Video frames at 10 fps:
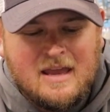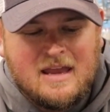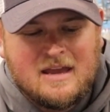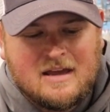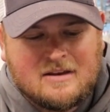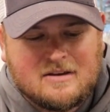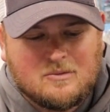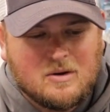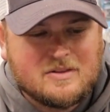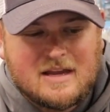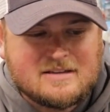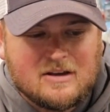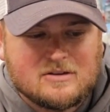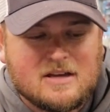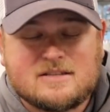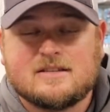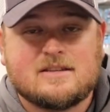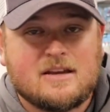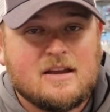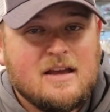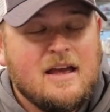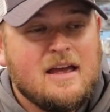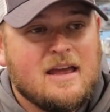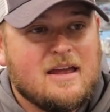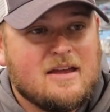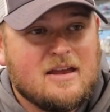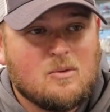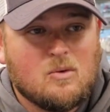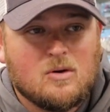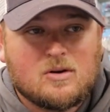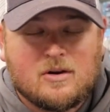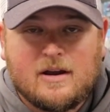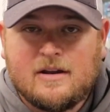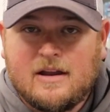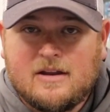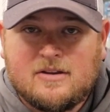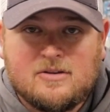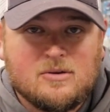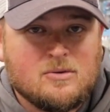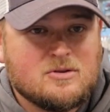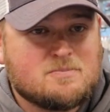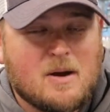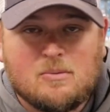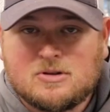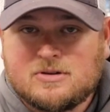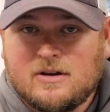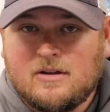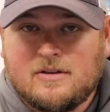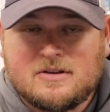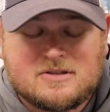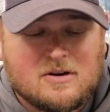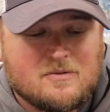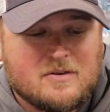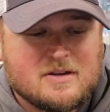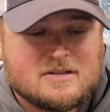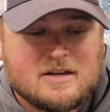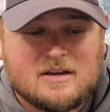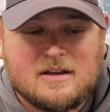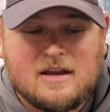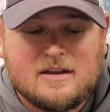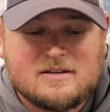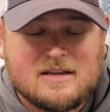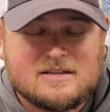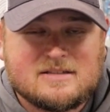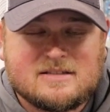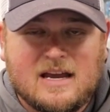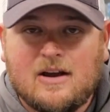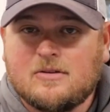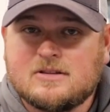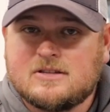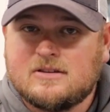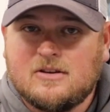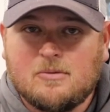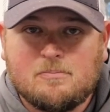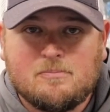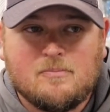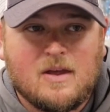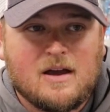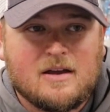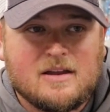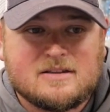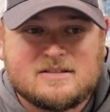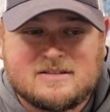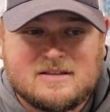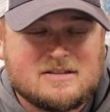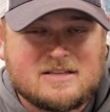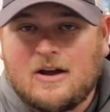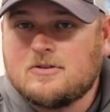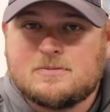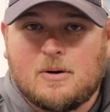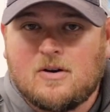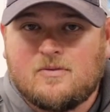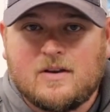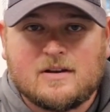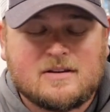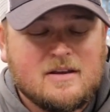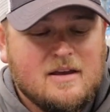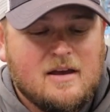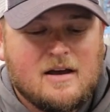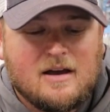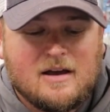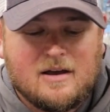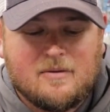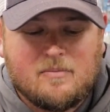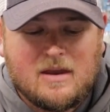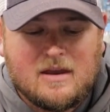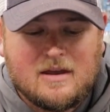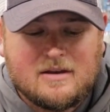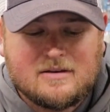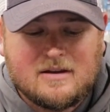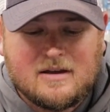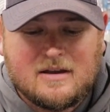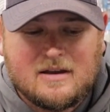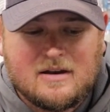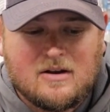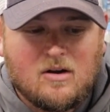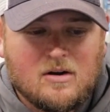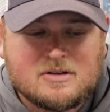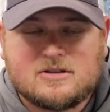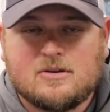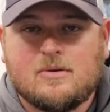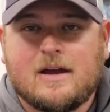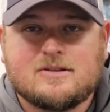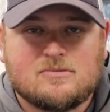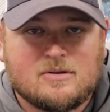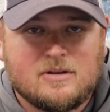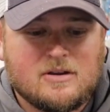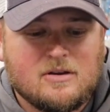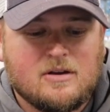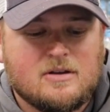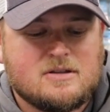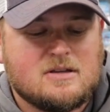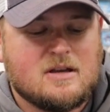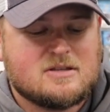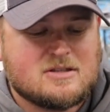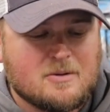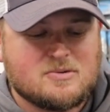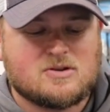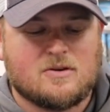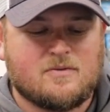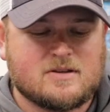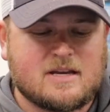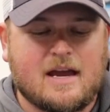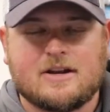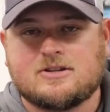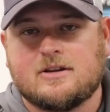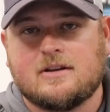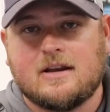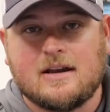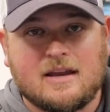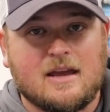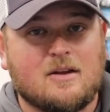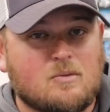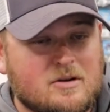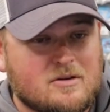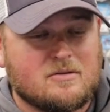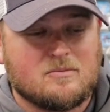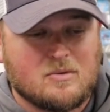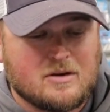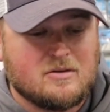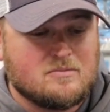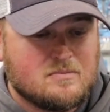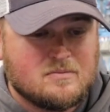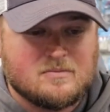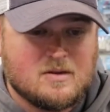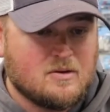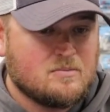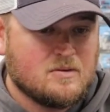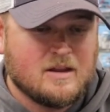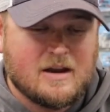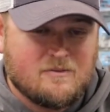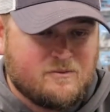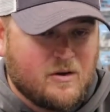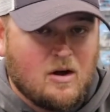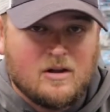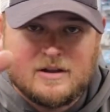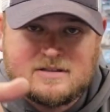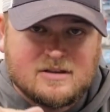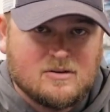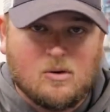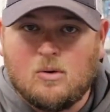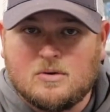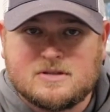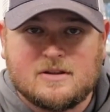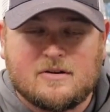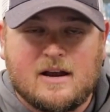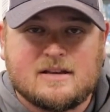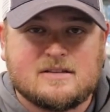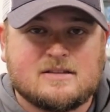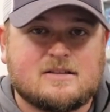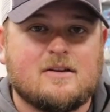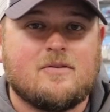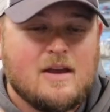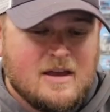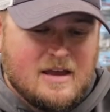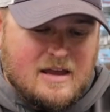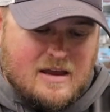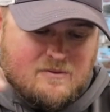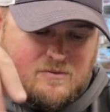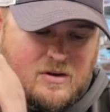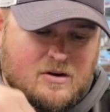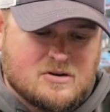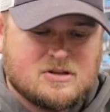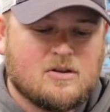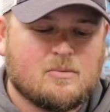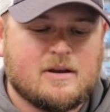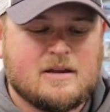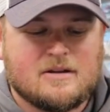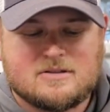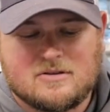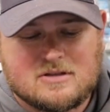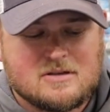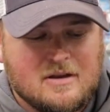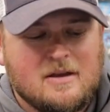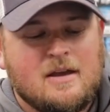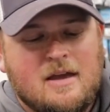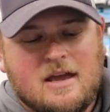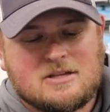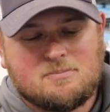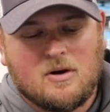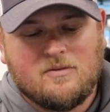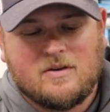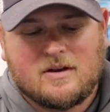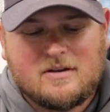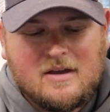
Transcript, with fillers: And what that tail does is it, it, it will create a huge bubble trail on the surface. It, it, it sounds, you know, uh, it sounds perfect. Um, and uh, and it also has a really good uh, subsurface action. And again, when you're when you you know let it fall into holes in the grass and stuff, it flutters all the way down. So it's it's perfect.